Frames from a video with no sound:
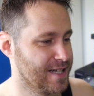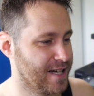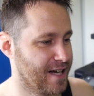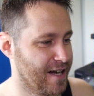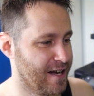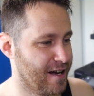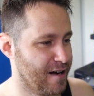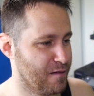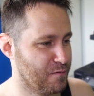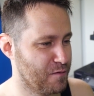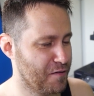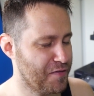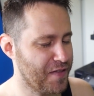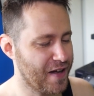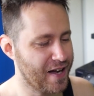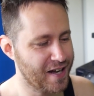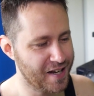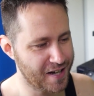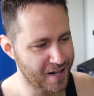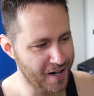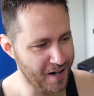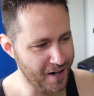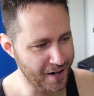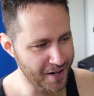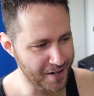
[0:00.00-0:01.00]
uh, with
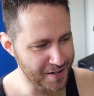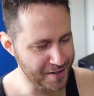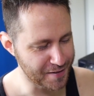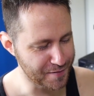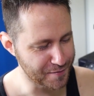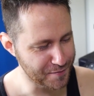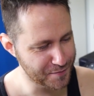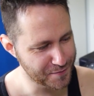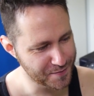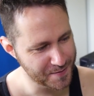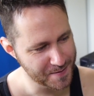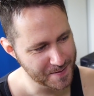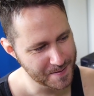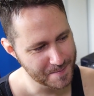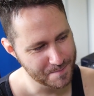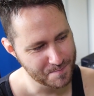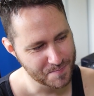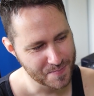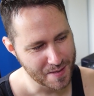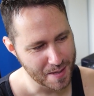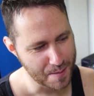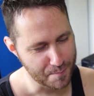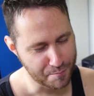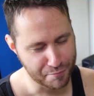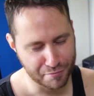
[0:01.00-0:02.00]
that kind of
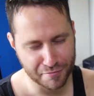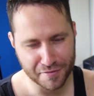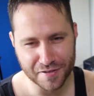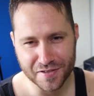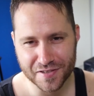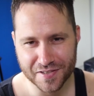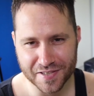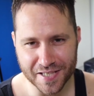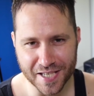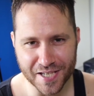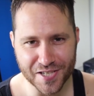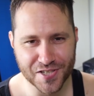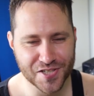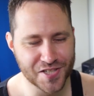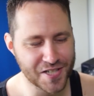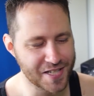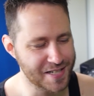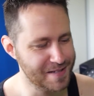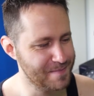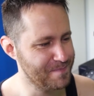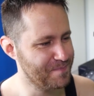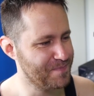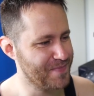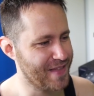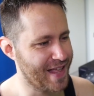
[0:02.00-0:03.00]

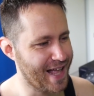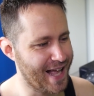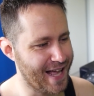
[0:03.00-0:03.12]
precision